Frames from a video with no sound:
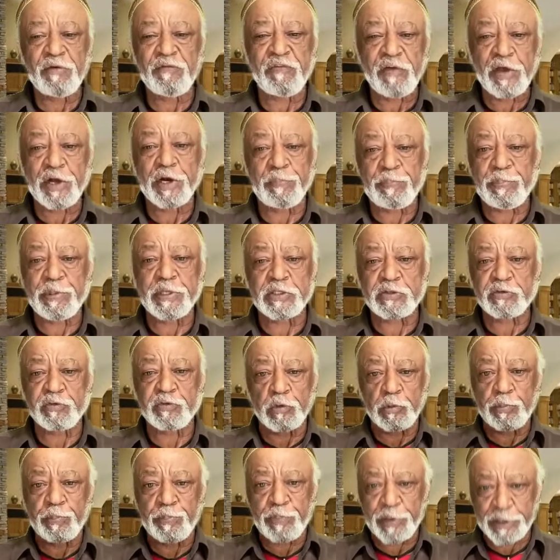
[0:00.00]
a very
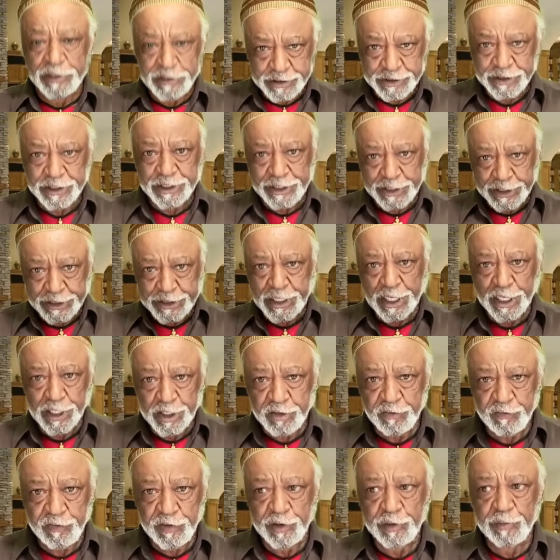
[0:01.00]
peaceful person. And
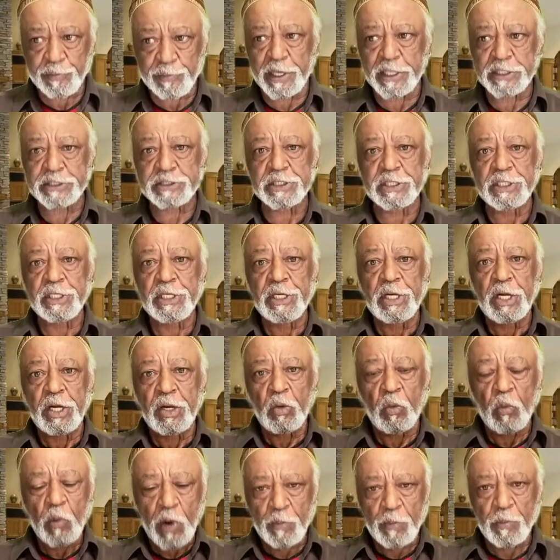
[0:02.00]
thank you very much.
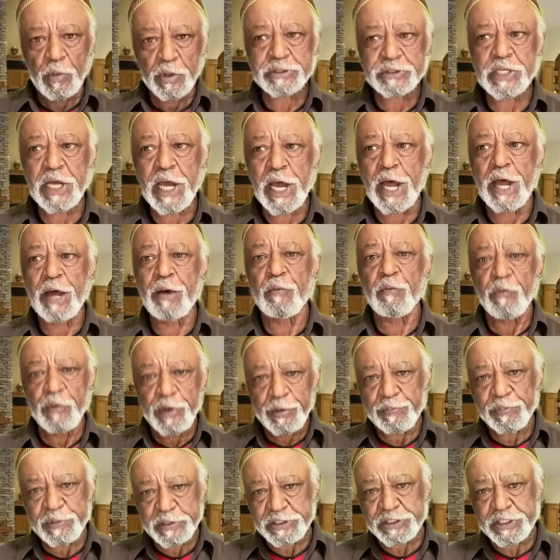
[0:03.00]
One more time,
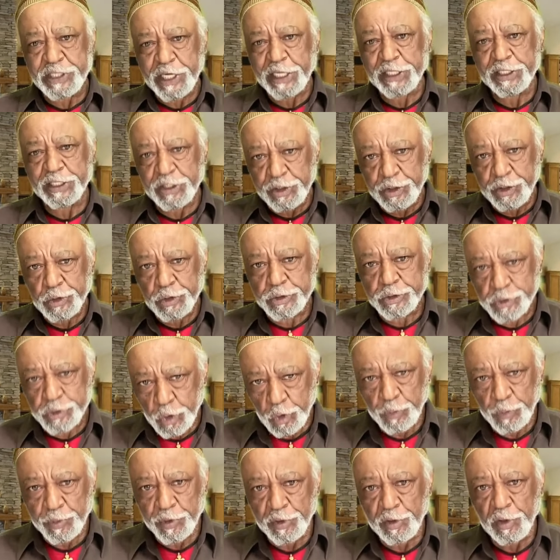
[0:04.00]
we appreciate you
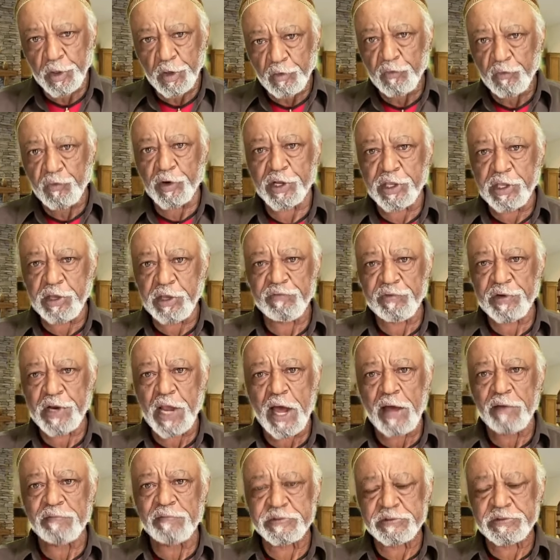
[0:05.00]
too for giving
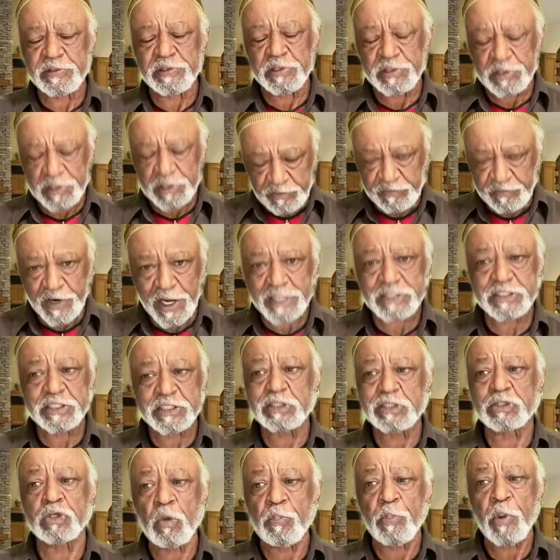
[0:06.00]
us, giving us
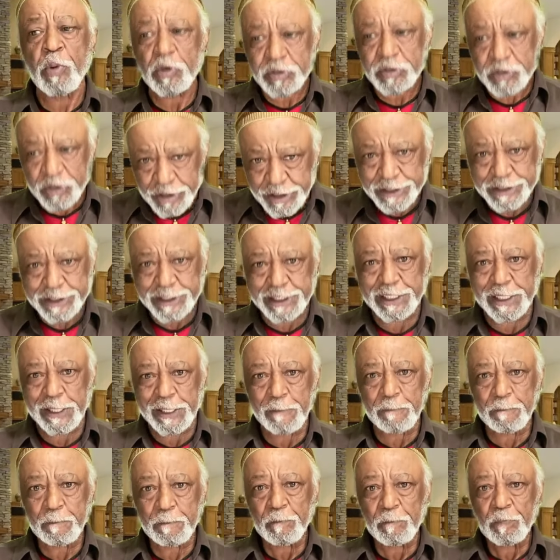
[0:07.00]
this opportunity
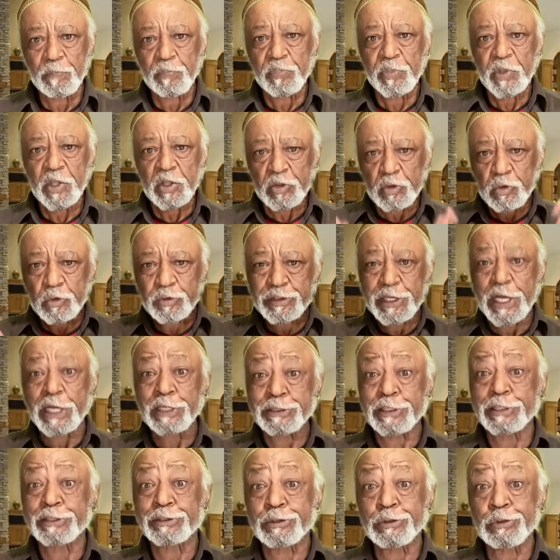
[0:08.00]
to
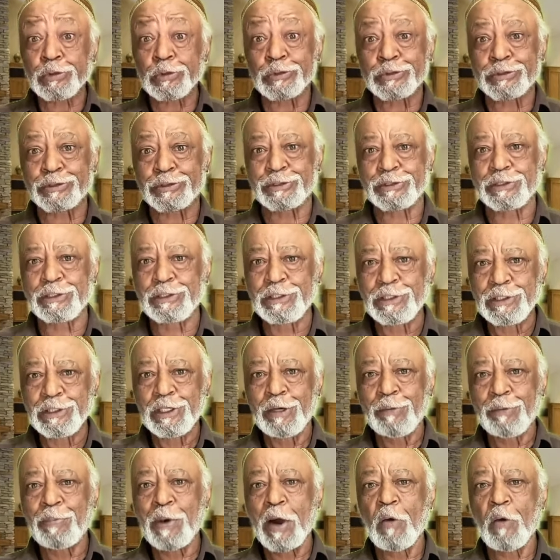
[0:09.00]
tell the truth
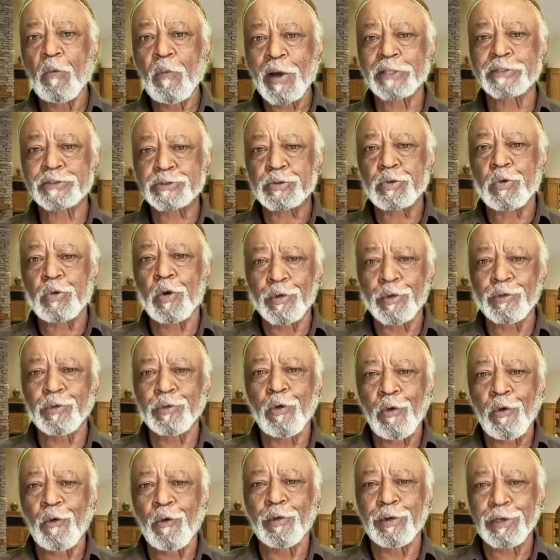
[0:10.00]
about what's going
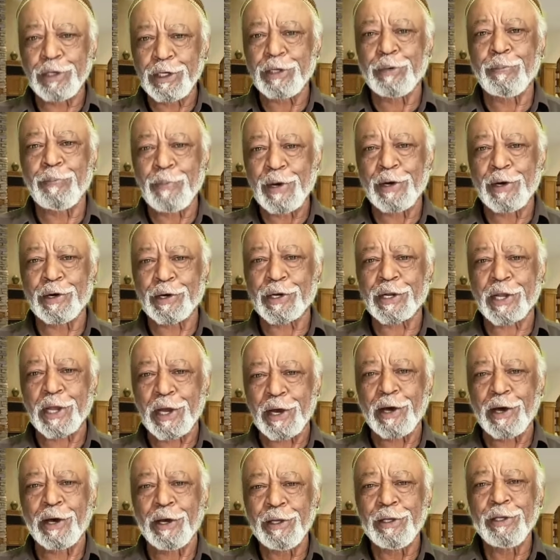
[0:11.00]
on in
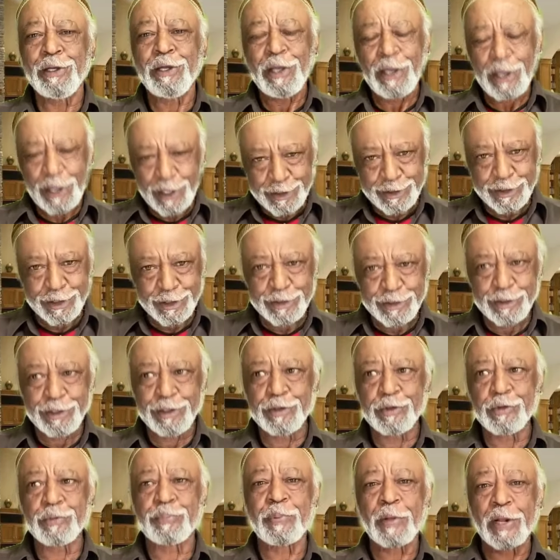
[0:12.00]
America and in
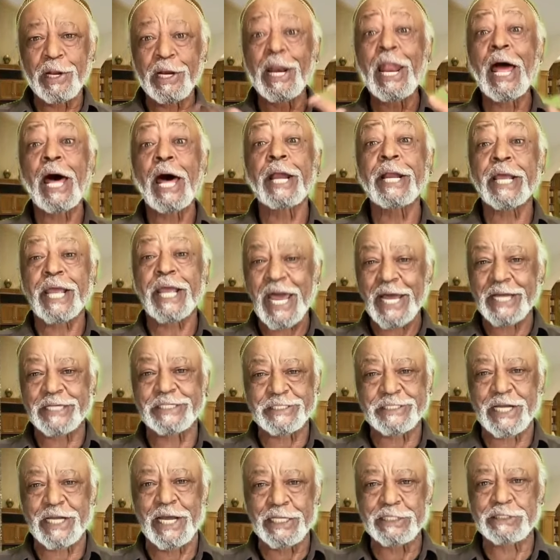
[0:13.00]
Europe. A lot of
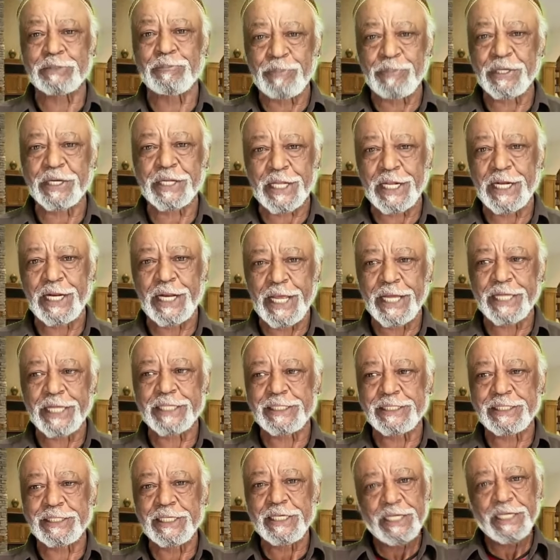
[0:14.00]
cash has been
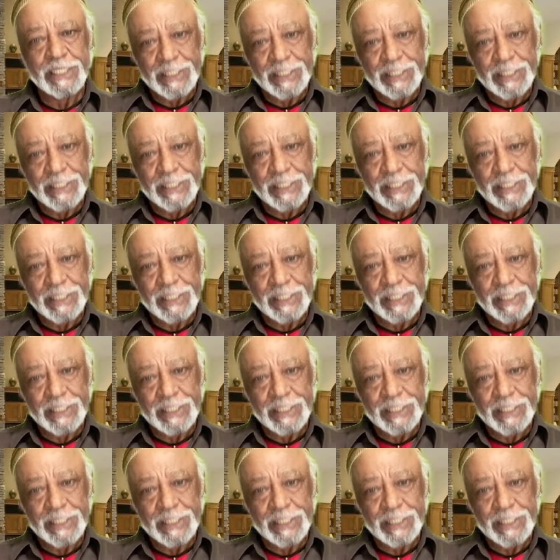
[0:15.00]
collected.